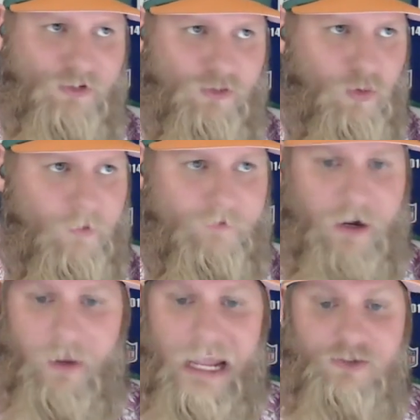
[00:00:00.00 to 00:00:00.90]
is Julio
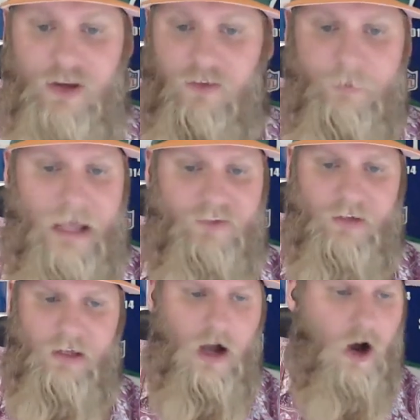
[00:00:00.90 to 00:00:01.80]
Infrego. He just
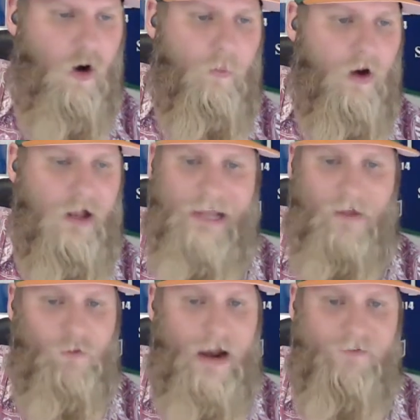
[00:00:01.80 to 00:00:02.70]
missed a home run
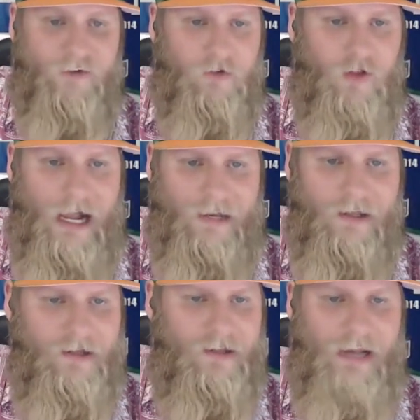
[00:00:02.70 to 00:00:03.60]
down the right field line
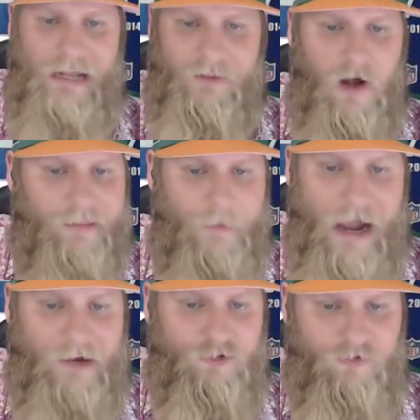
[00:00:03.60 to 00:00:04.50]
that I thought they
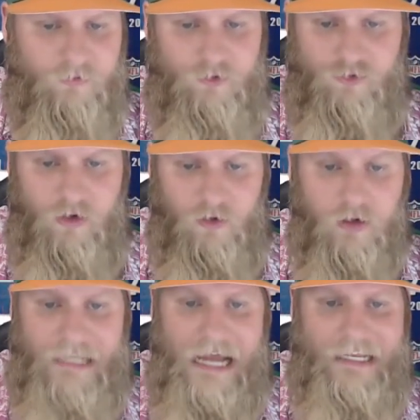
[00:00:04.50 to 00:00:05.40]
might have should have
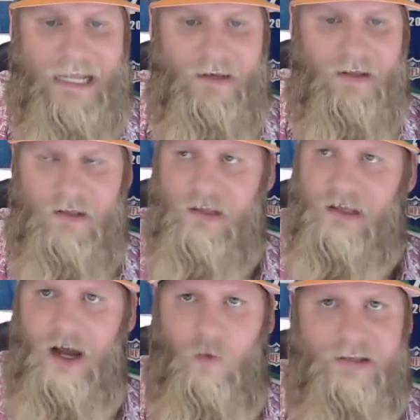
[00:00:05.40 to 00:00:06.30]
looked at again.
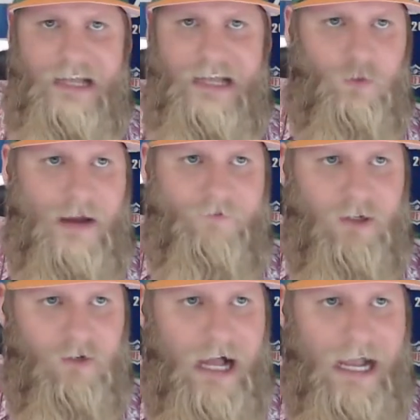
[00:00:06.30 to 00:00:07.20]
I went down the right
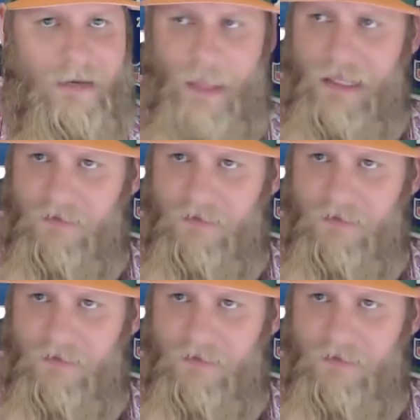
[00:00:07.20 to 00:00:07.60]
field line.